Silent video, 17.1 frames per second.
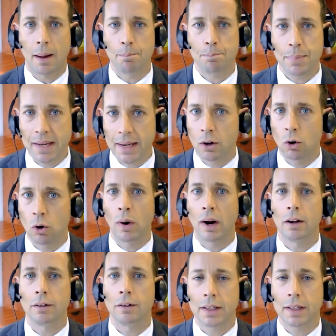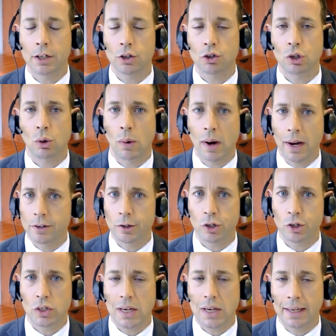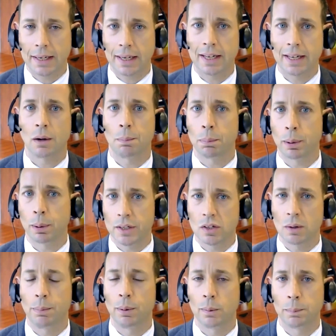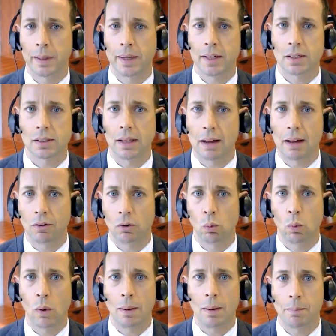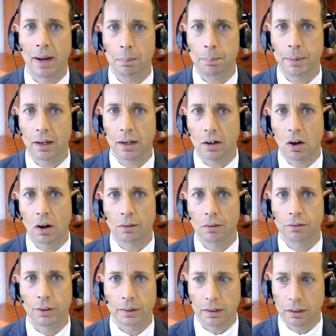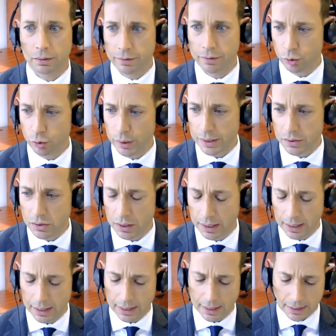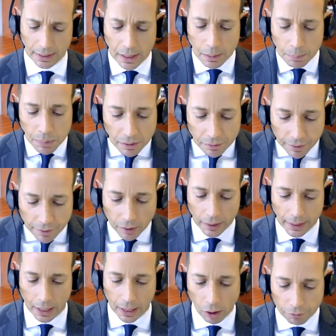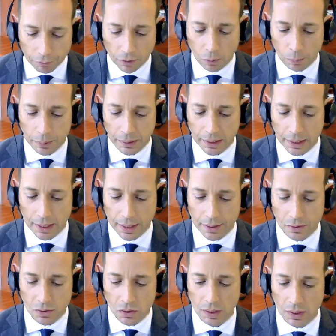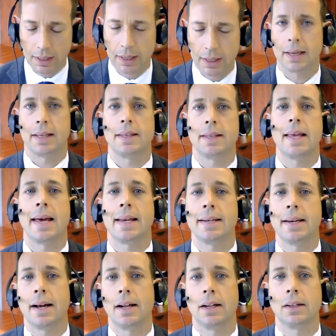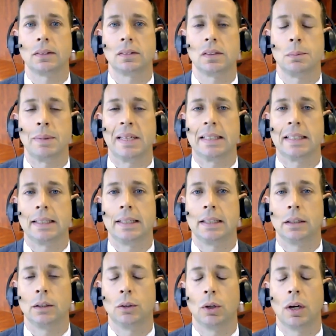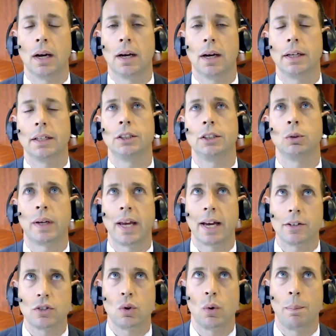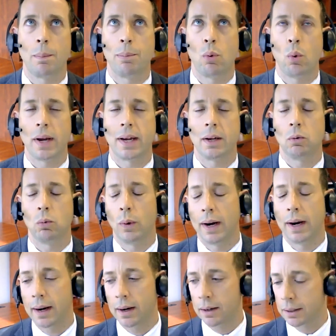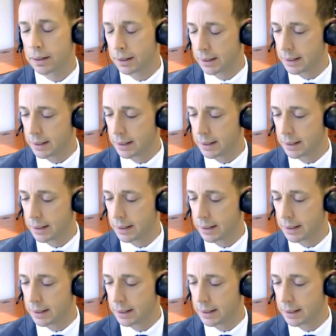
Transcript: being aware of the issue, understanding at a principle-based level what might be a conflict of interest can be very helpful, because then ultimately you get to a point where